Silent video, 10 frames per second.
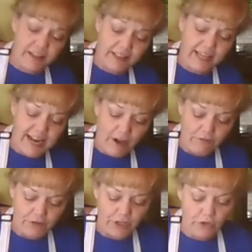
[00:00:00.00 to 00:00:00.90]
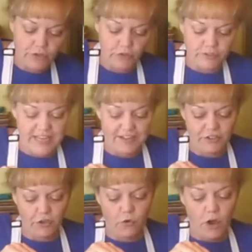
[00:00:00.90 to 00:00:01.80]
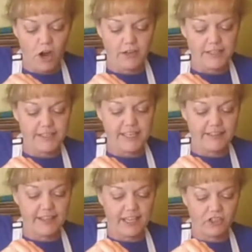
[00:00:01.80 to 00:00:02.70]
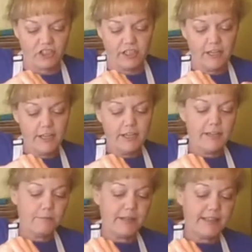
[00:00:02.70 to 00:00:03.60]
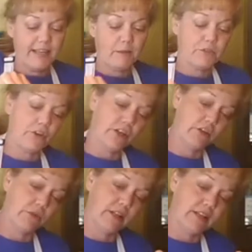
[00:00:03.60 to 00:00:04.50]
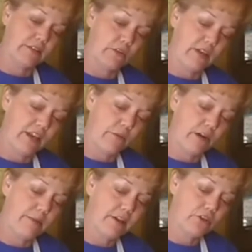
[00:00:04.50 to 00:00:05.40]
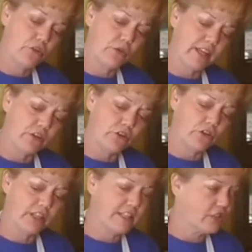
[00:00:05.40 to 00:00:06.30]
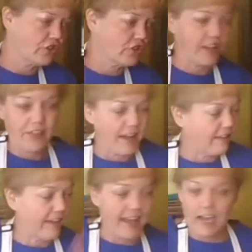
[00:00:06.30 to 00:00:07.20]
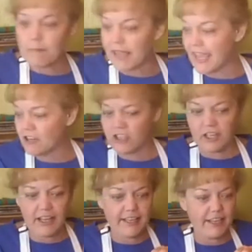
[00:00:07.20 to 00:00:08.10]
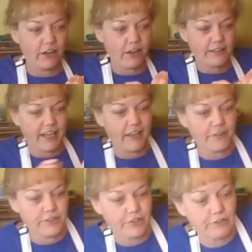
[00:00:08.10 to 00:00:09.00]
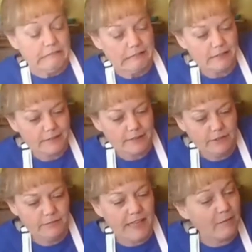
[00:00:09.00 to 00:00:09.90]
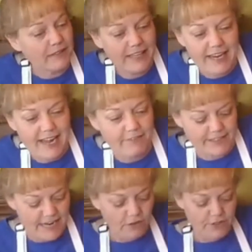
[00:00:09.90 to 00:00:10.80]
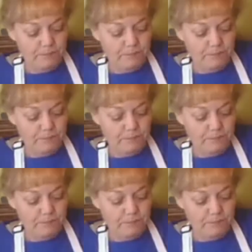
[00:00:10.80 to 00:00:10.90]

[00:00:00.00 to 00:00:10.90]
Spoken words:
laid out for you so it's not so hard to see in the kitchen. But then I'm starting to realize, okay, what am I gonna do with like dirty dishes? I got my eggshell idea all together, so I'm glad I have the towels.